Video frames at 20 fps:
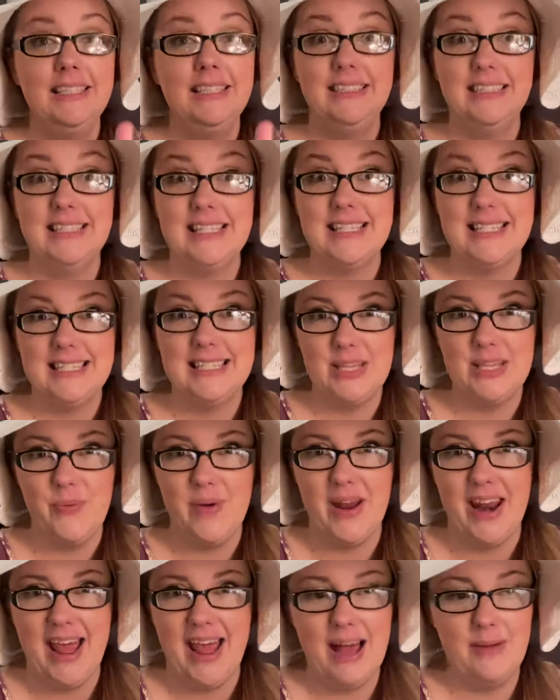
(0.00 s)
Let's see what
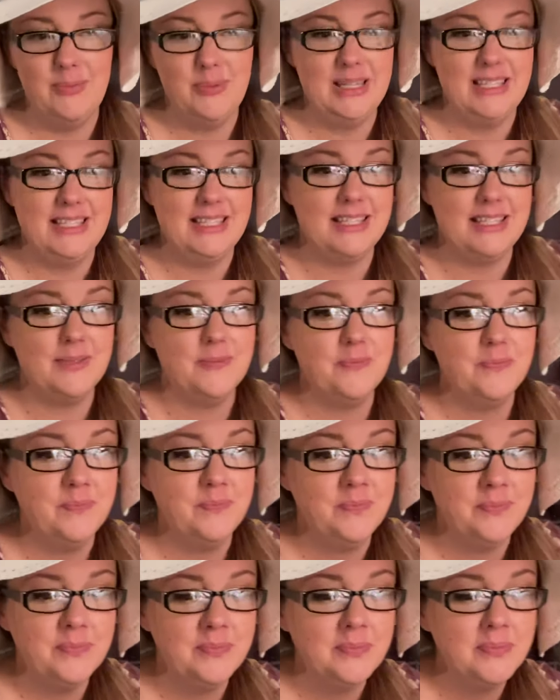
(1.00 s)
happens.
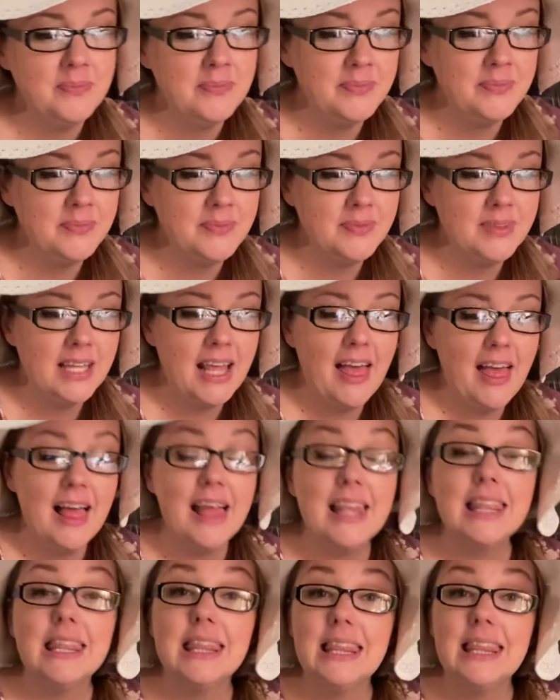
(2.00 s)

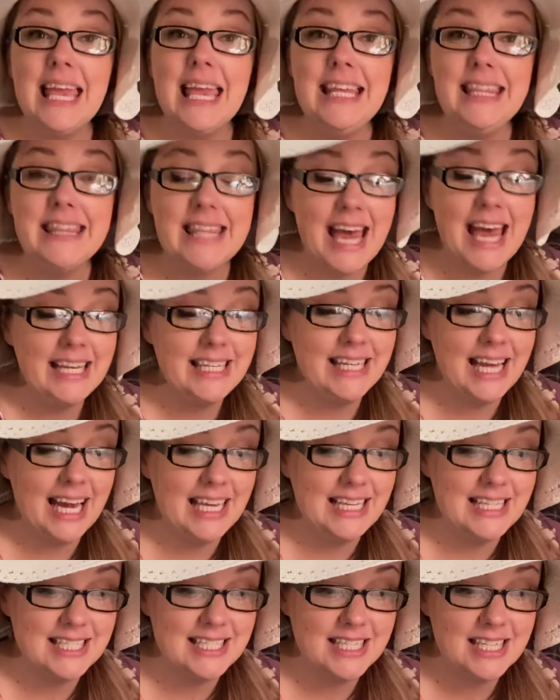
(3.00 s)
Late that
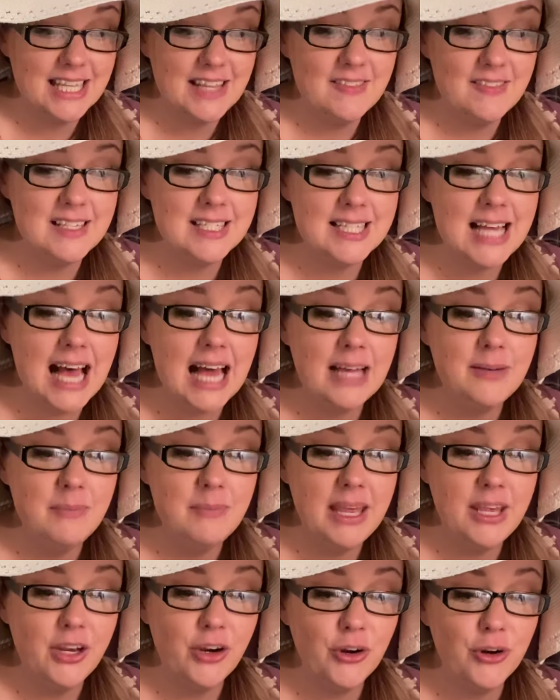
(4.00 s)
night, the sign
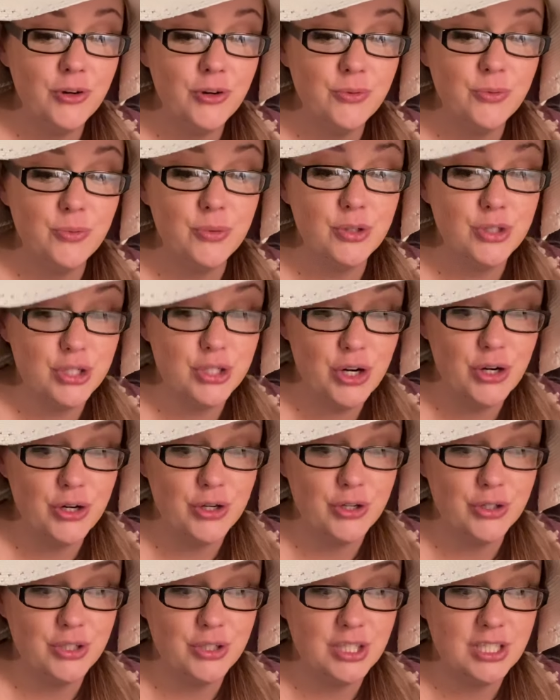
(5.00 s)
maker
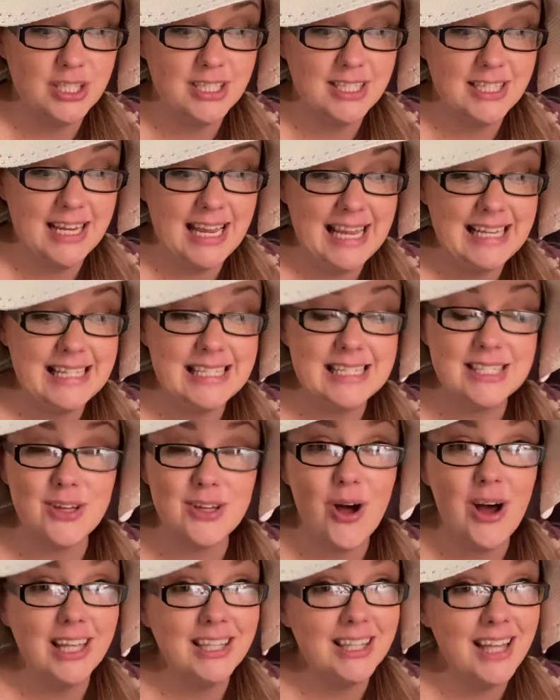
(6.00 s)
returned and
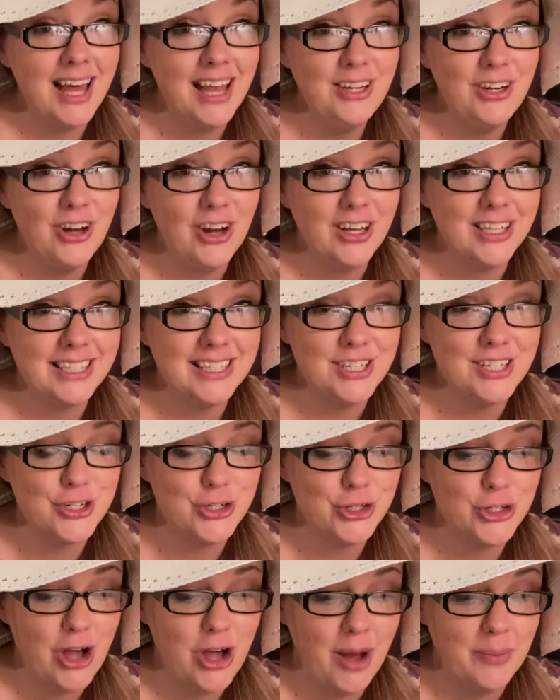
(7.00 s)
saw a light on in his
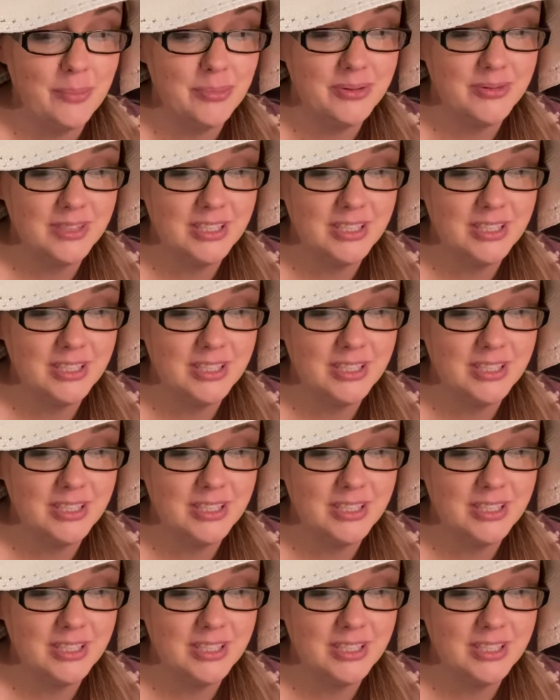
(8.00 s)
shop.